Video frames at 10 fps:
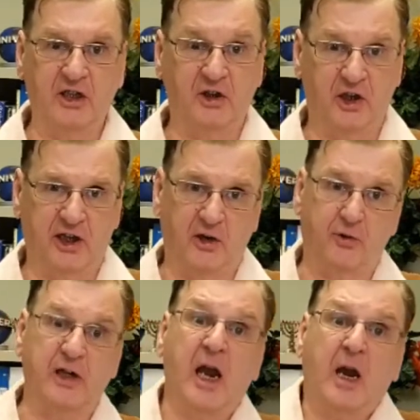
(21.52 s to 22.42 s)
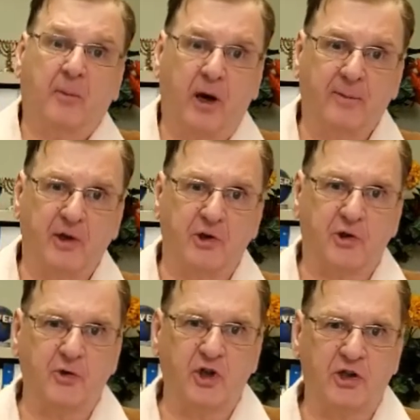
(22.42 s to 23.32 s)
in the country, Prime
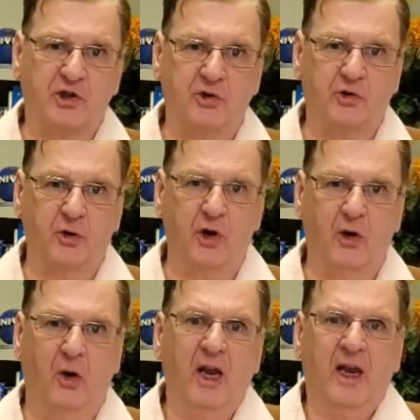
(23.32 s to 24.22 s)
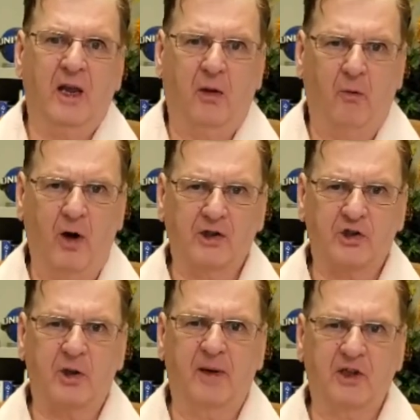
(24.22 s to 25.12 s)
Minister Justin Trudeau wants
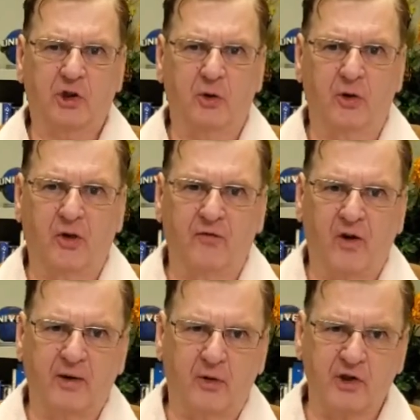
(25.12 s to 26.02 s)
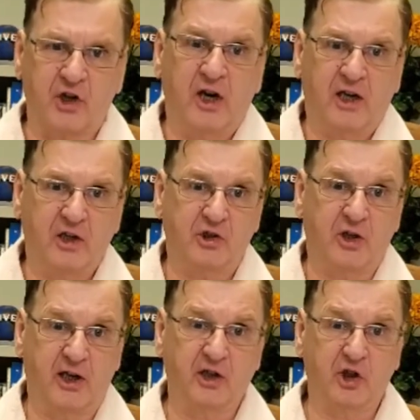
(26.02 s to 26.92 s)
to make sure the virus isn't
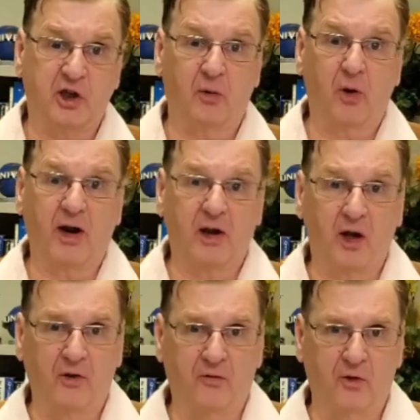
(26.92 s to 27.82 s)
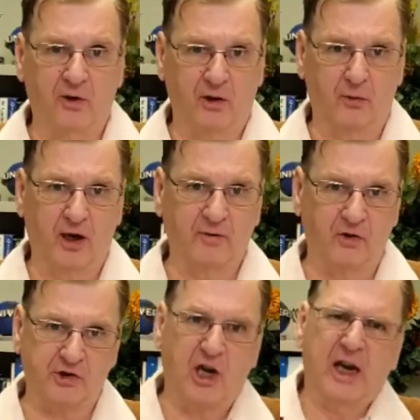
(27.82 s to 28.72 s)
hitching a ride on foreign arrivals.